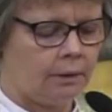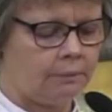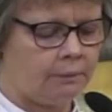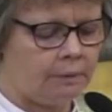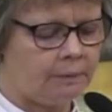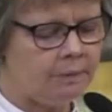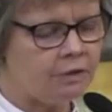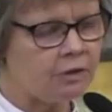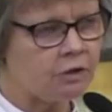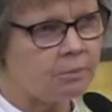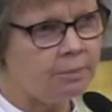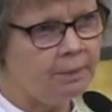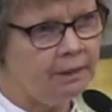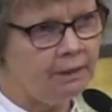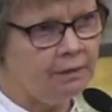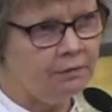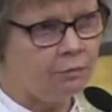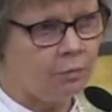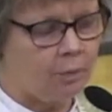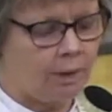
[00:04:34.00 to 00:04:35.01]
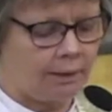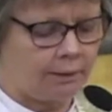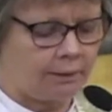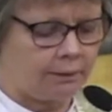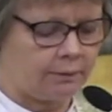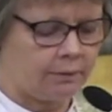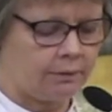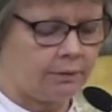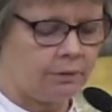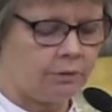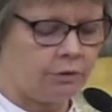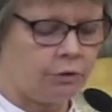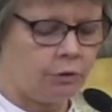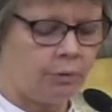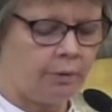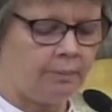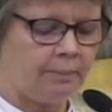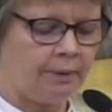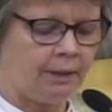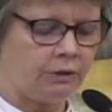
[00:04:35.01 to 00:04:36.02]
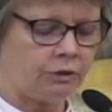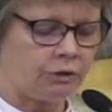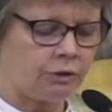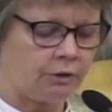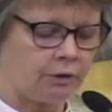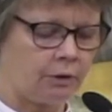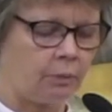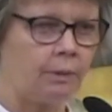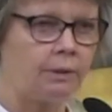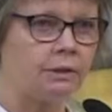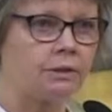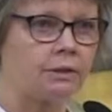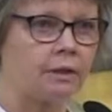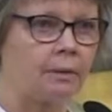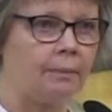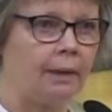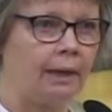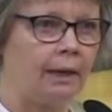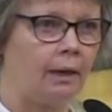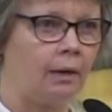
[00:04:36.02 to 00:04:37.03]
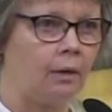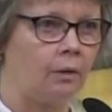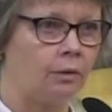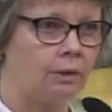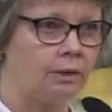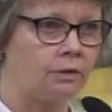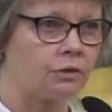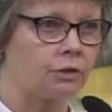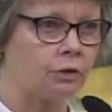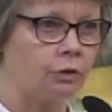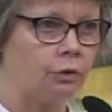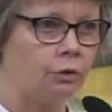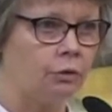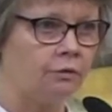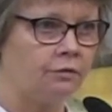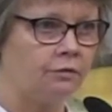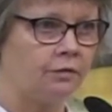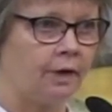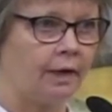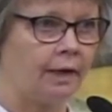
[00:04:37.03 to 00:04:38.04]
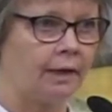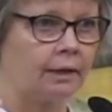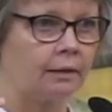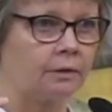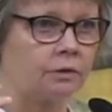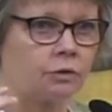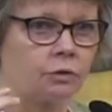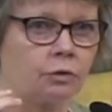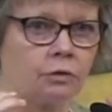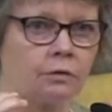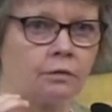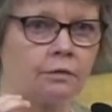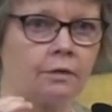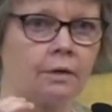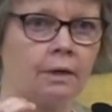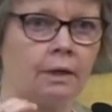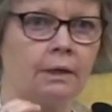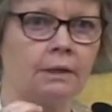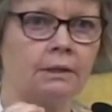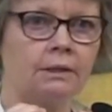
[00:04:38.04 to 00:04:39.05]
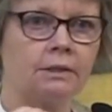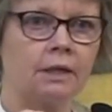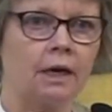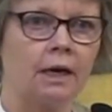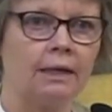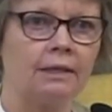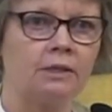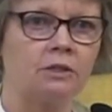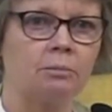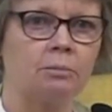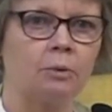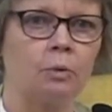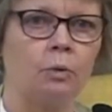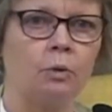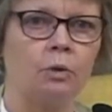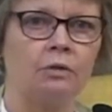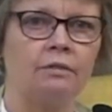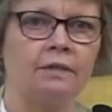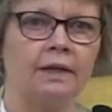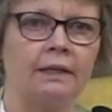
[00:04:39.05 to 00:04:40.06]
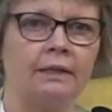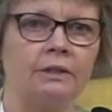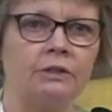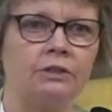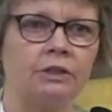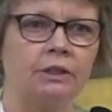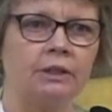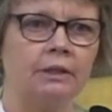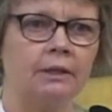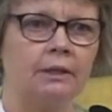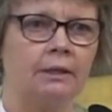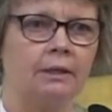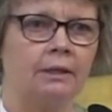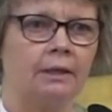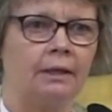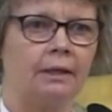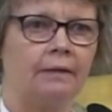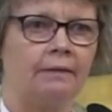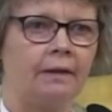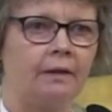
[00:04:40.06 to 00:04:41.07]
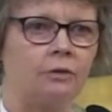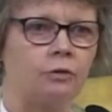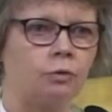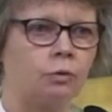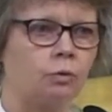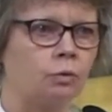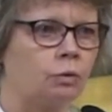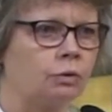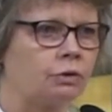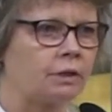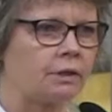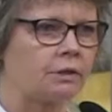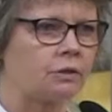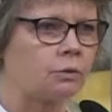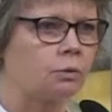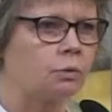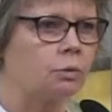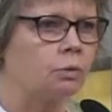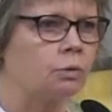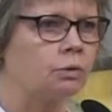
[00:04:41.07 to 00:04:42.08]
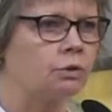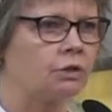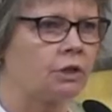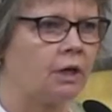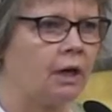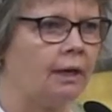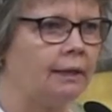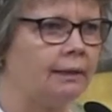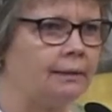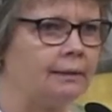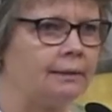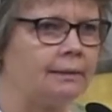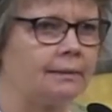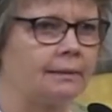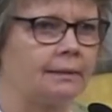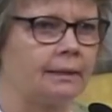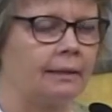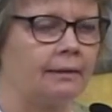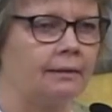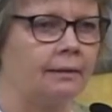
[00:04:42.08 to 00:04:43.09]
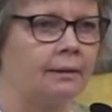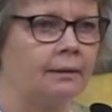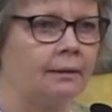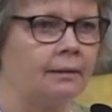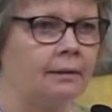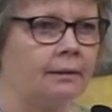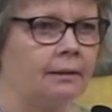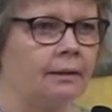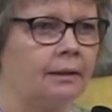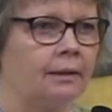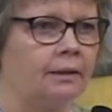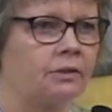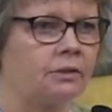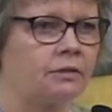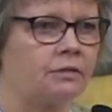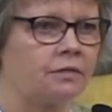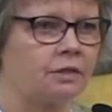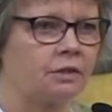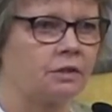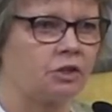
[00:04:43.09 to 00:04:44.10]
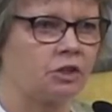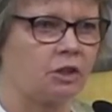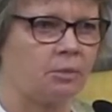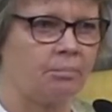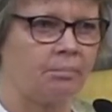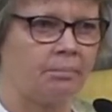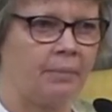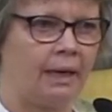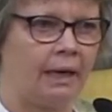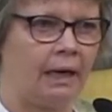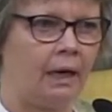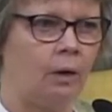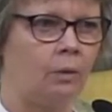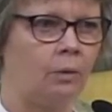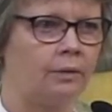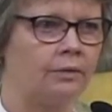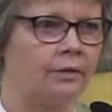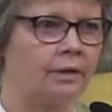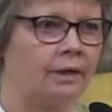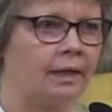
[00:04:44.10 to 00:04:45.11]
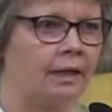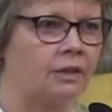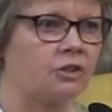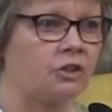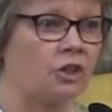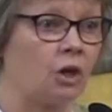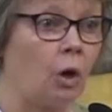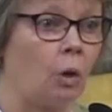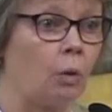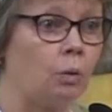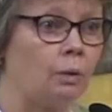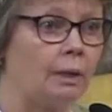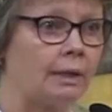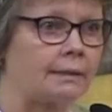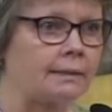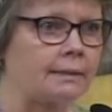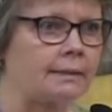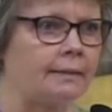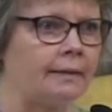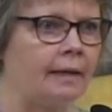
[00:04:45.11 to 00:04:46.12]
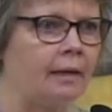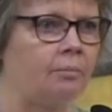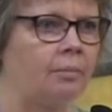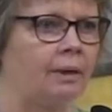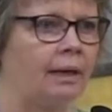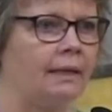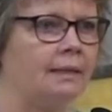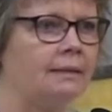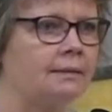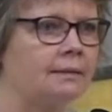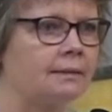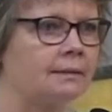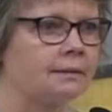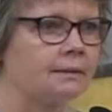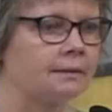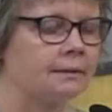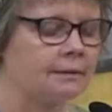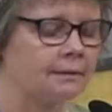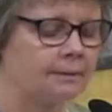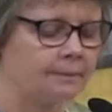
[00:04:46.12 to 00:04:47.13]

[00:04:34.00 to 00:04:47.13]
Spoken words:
And when we speak of one, do we imagine that we somehow, it's a unifying sort of tight ball of energy that draws us all tightly together, as if there's some power that has to hold us in that place?